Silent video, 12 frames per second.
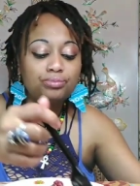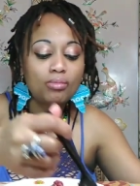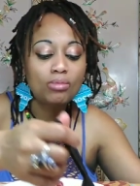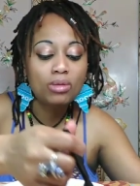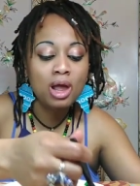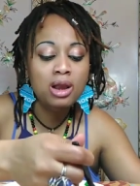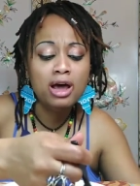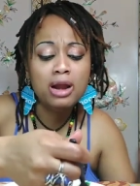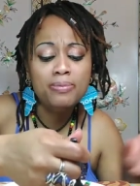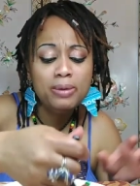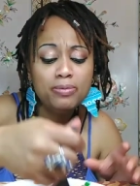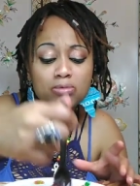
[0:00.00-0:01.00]
A
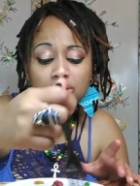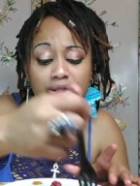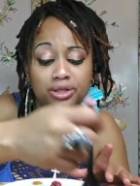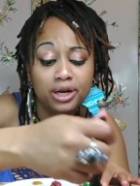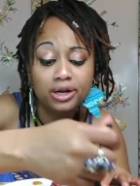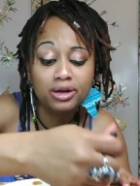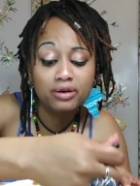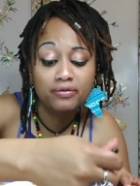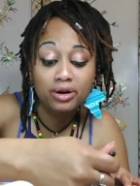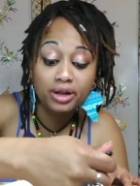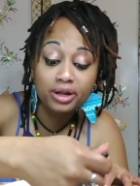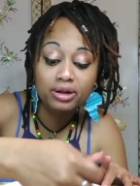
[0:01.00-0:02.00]
lot of people wish they could
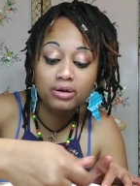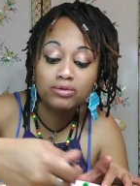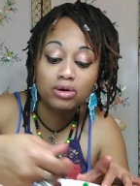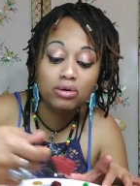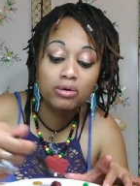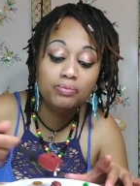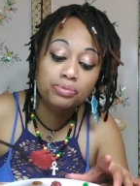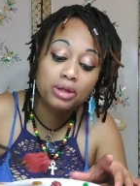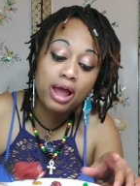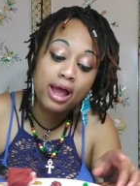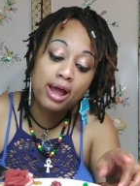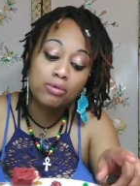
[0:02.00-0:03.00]
have lived or
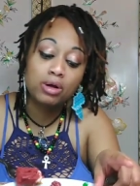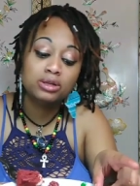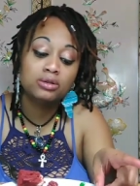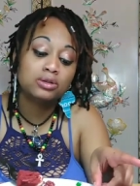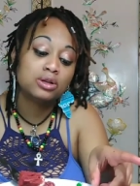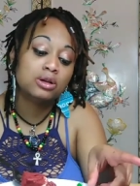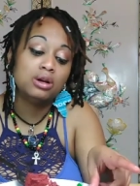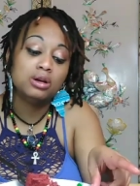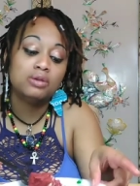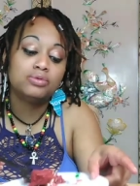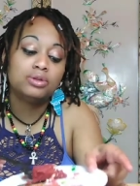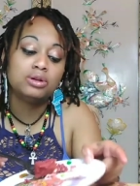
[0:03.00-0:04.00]
had relatives could have
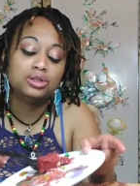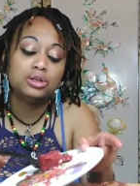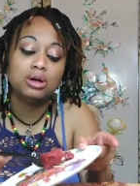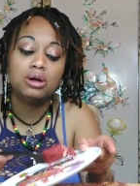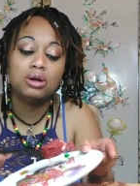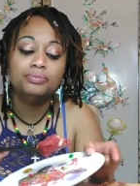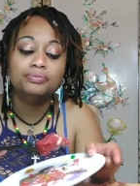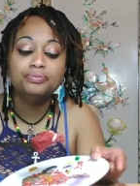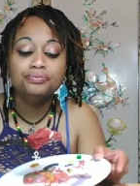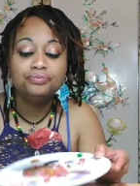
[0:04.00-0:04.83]
lived to this young.